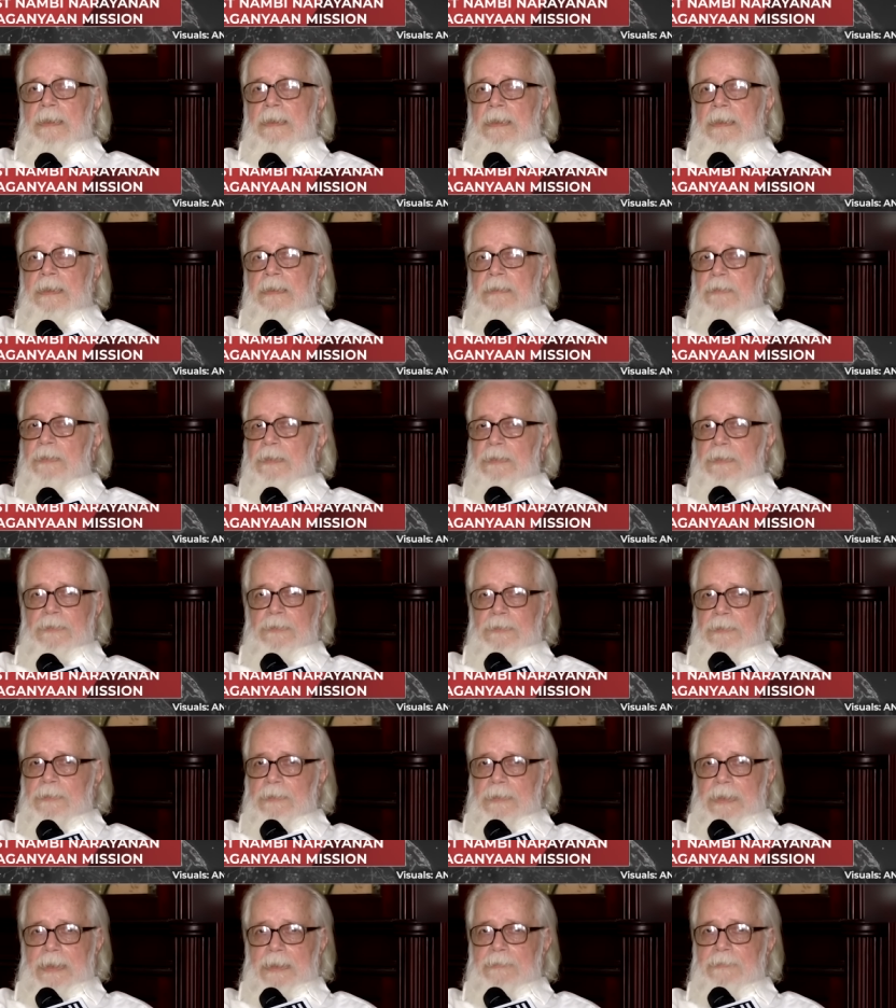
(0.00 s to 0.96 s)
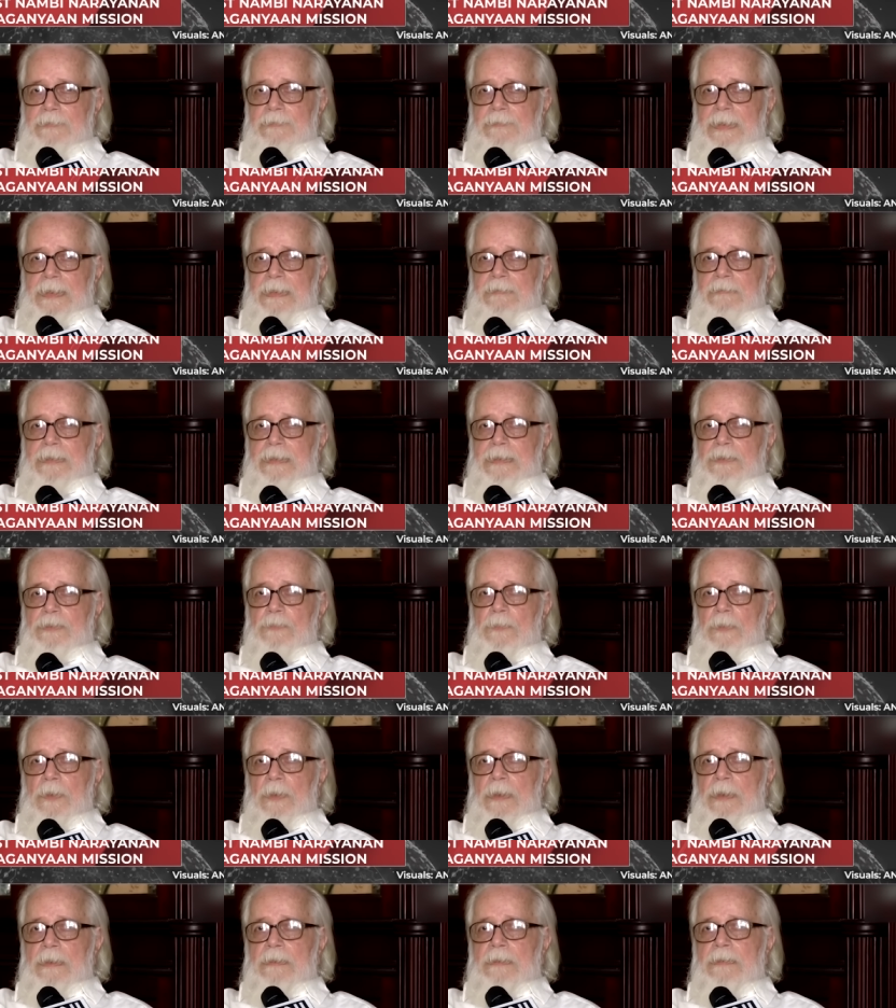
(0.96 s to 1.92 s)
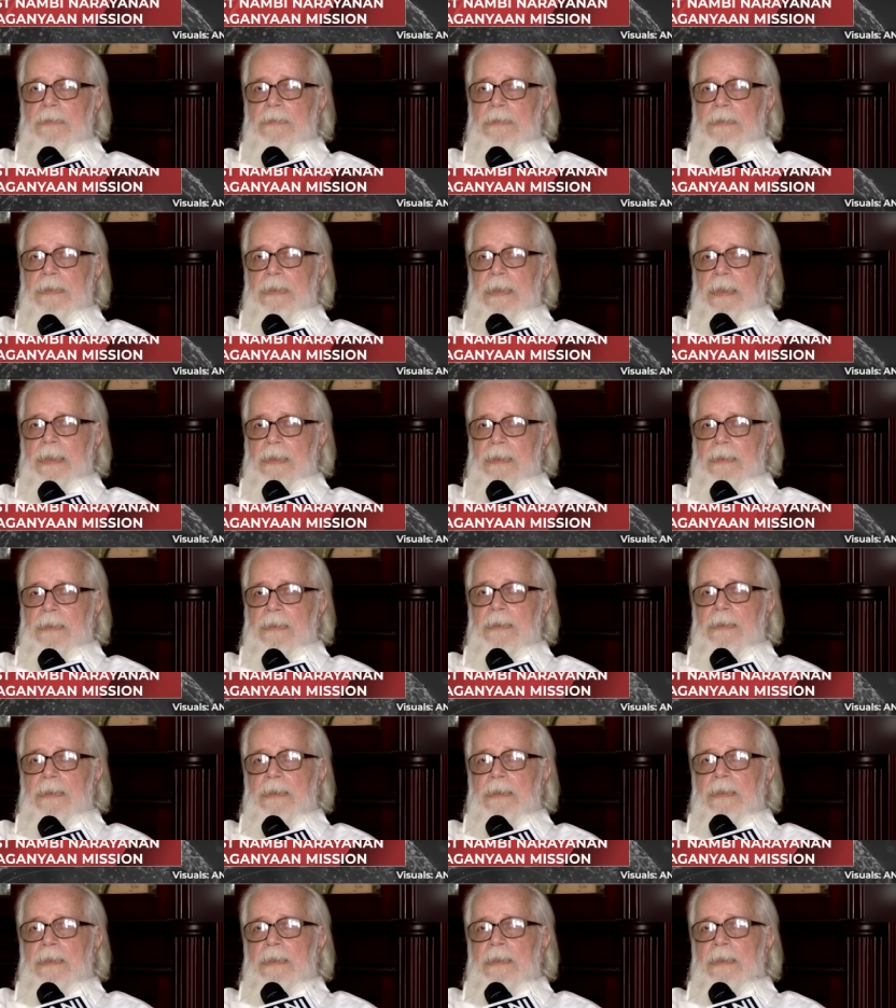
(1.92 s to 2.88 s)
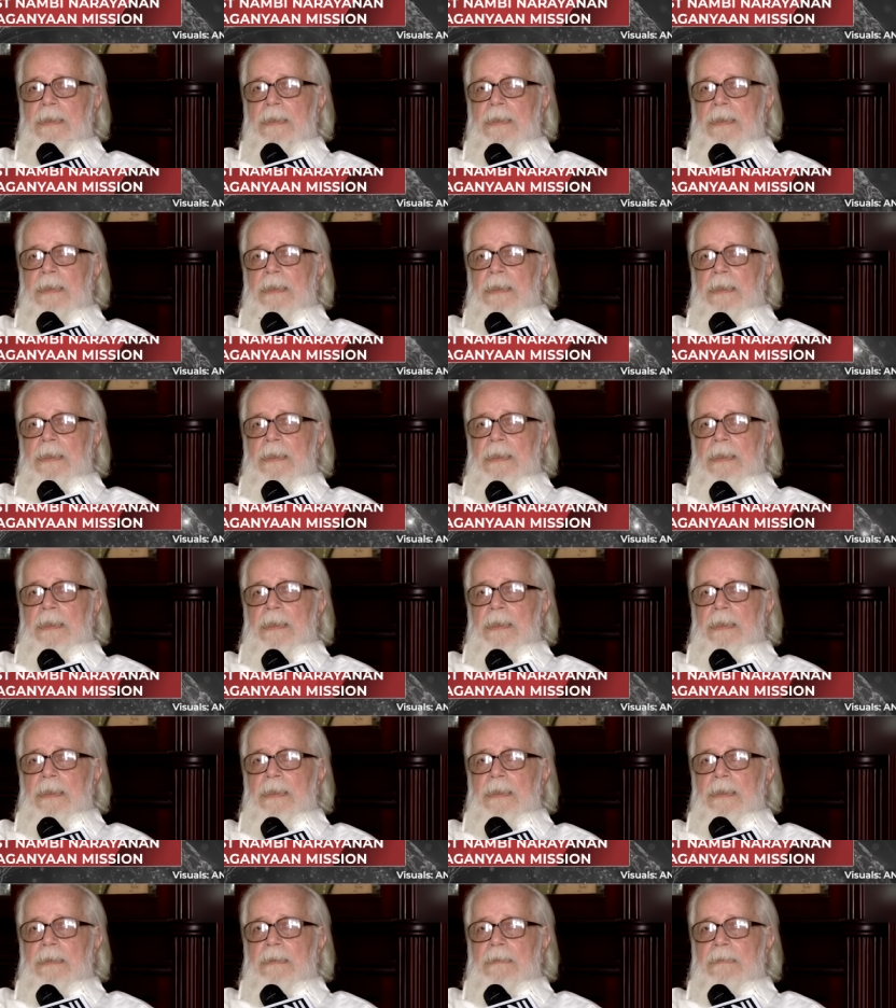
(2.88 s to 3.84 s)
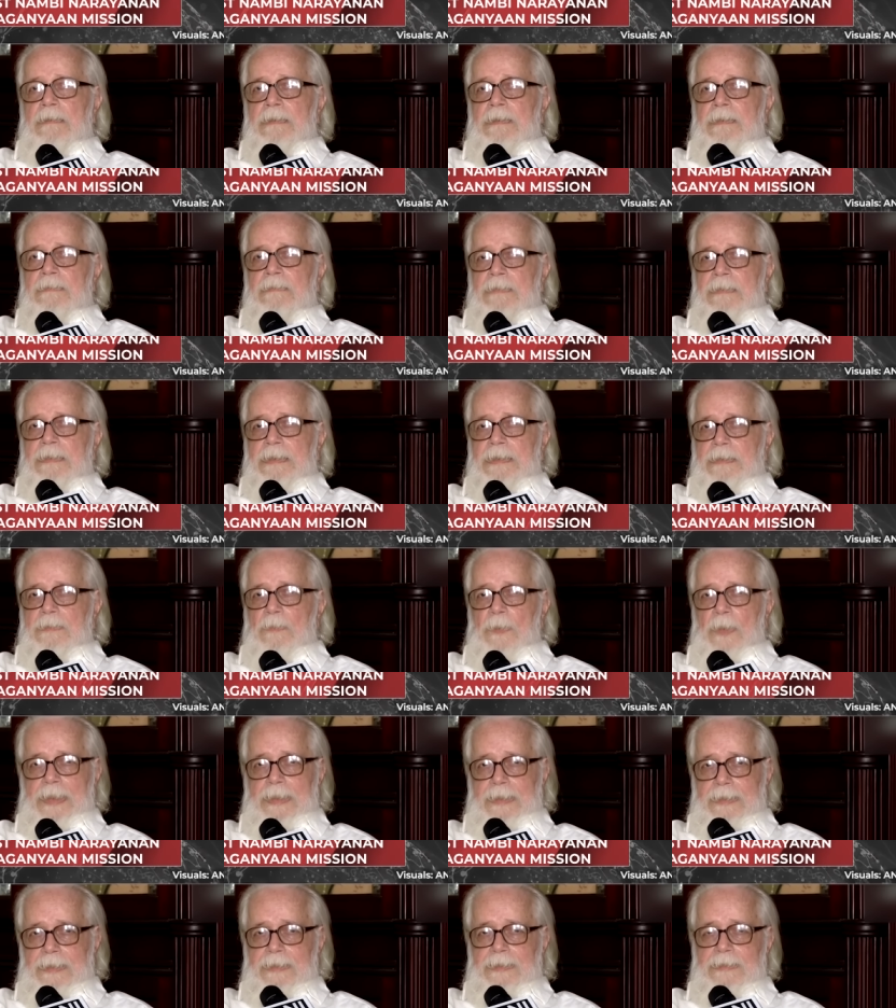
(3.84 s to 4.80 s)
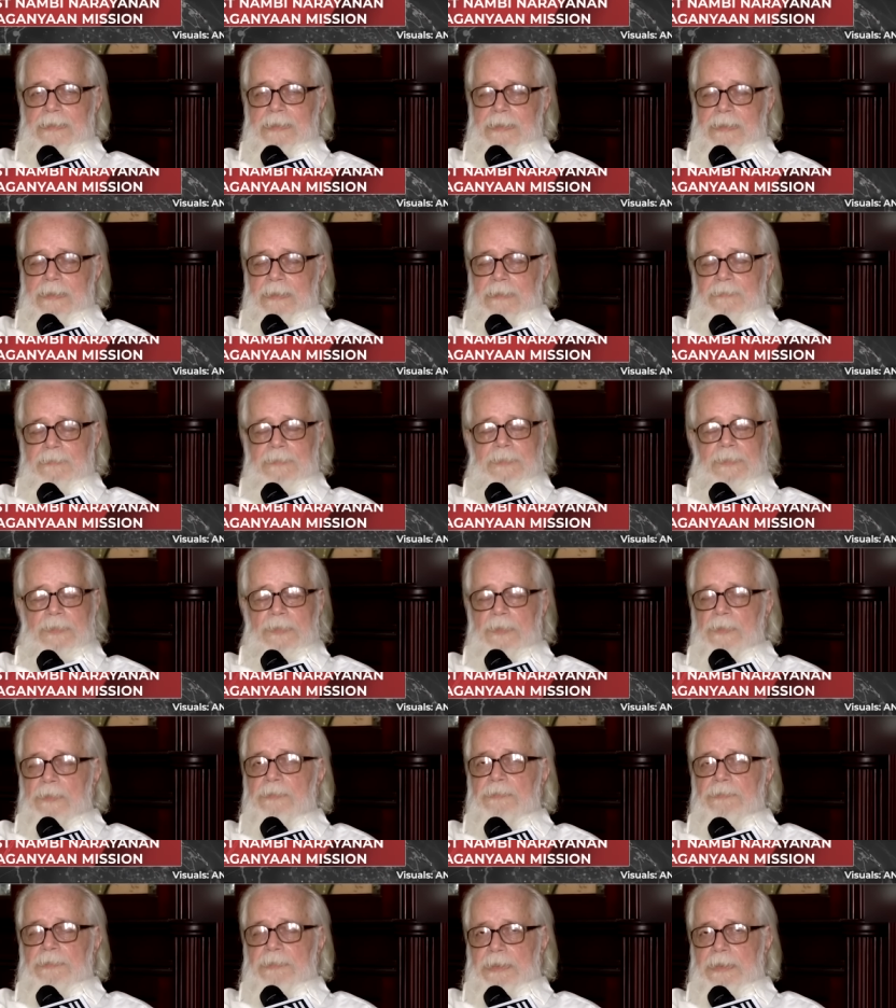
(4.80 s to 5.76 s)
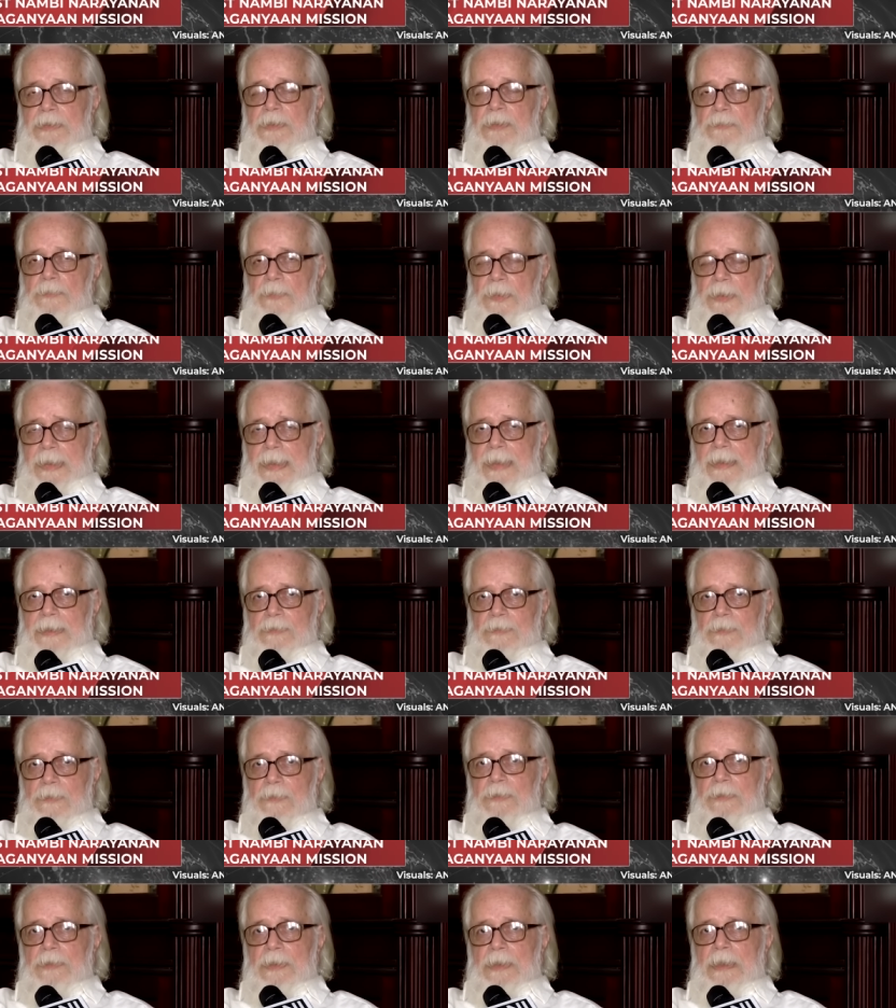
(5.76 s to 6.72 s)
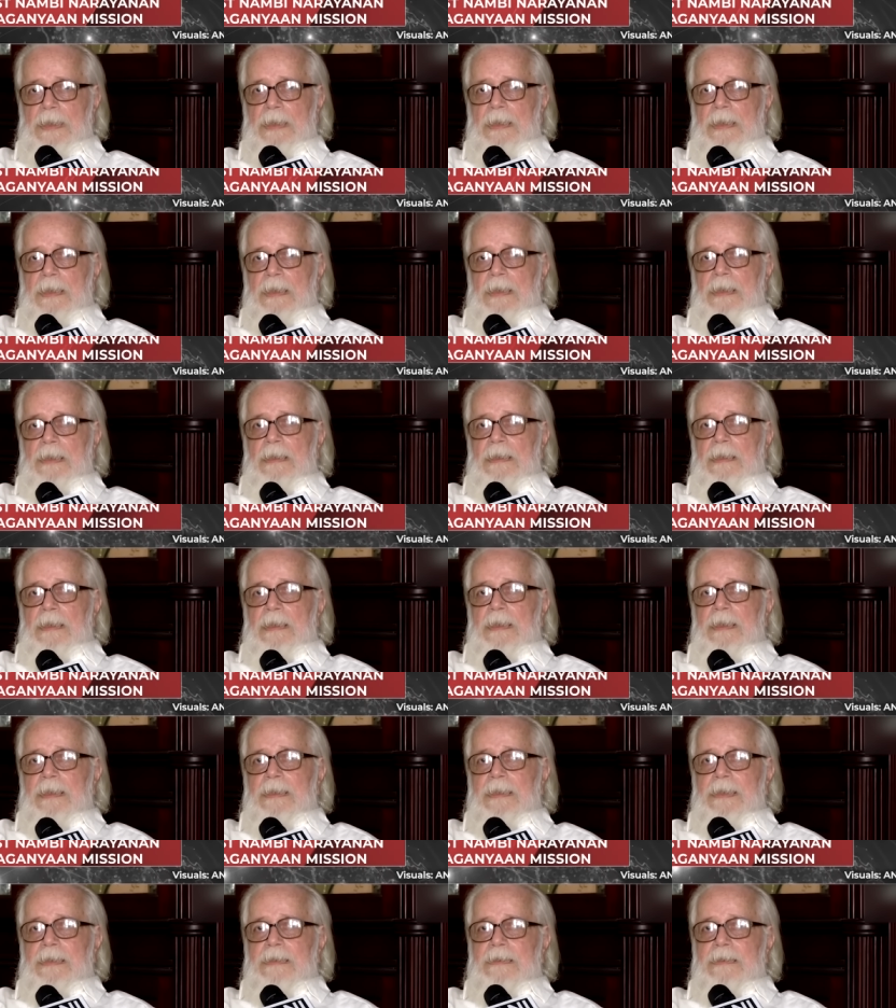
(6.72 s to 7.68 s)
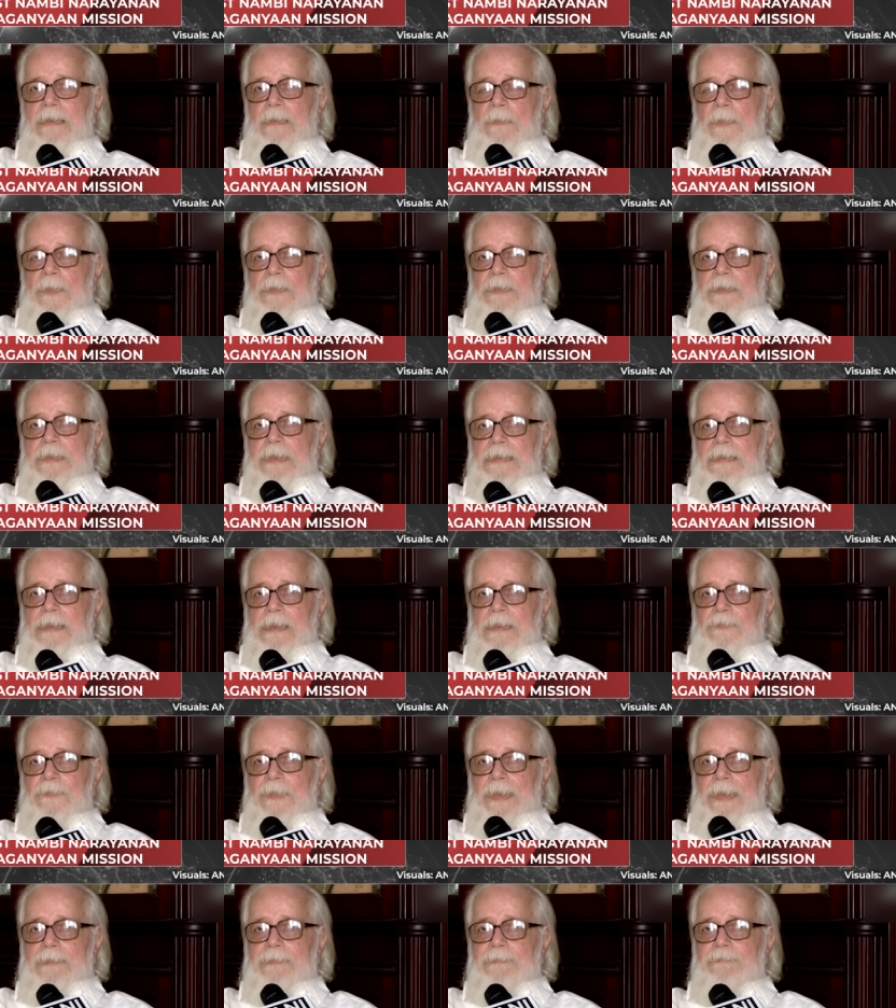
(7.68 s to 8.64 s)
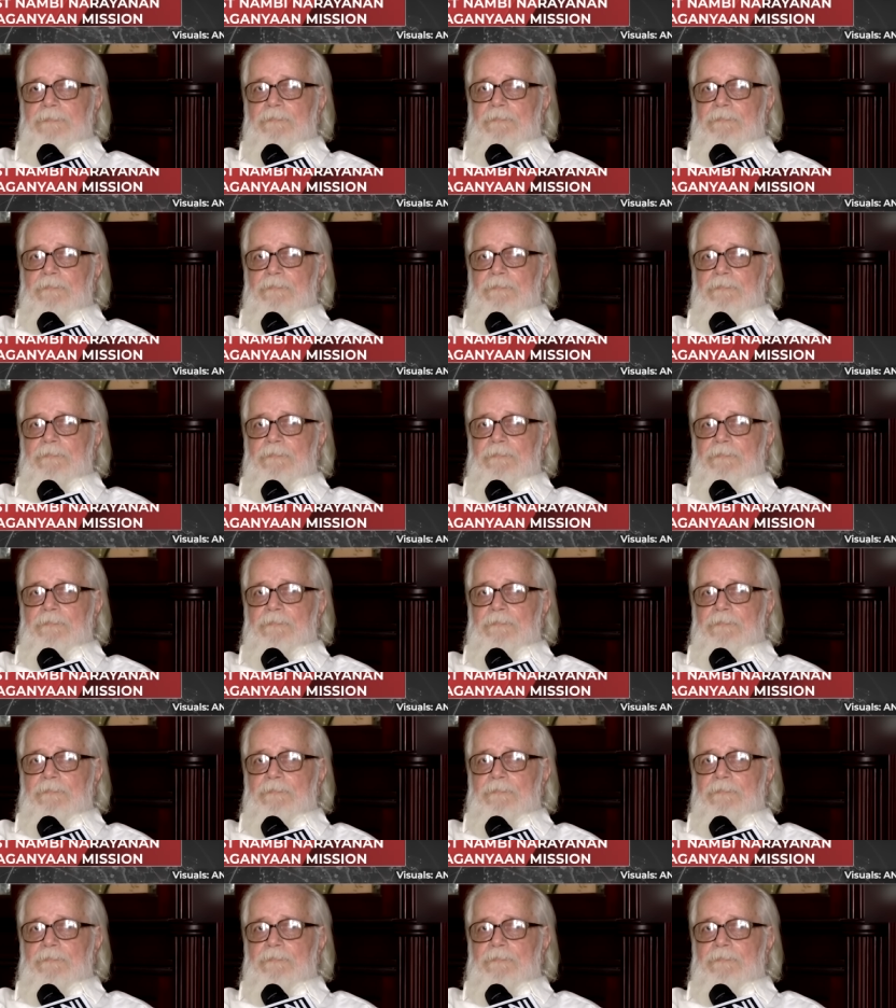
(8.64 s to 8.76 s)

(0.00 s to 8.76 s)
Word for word: it was due to a very, very small error in the monitoring system. So this is okay, so it has come out successfully.